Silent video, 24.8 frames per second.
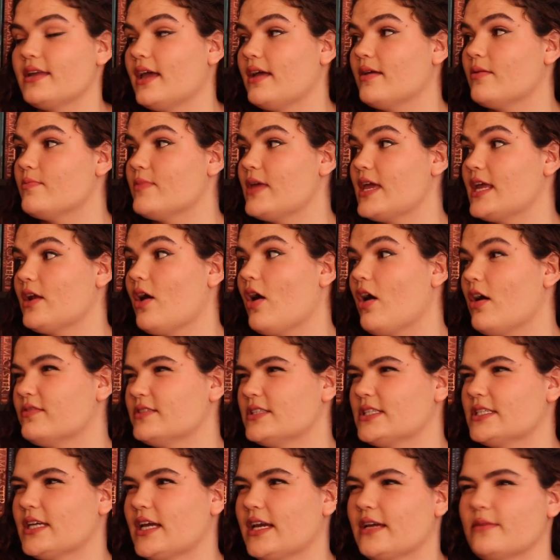and
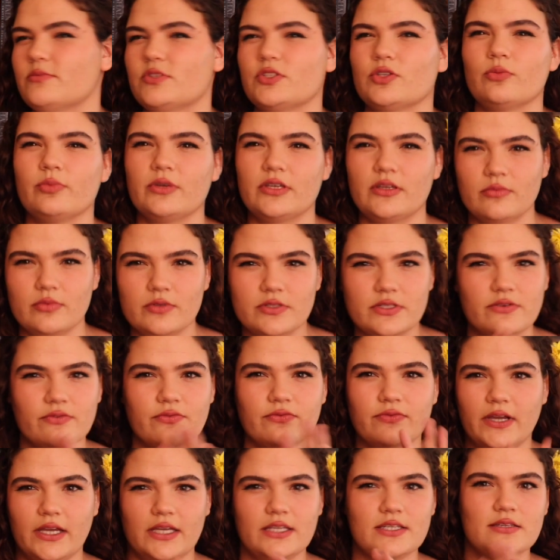oftentimes you'll be able to
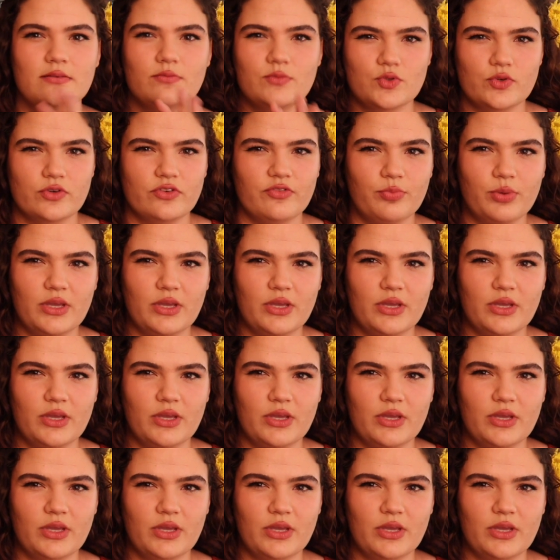find some sort of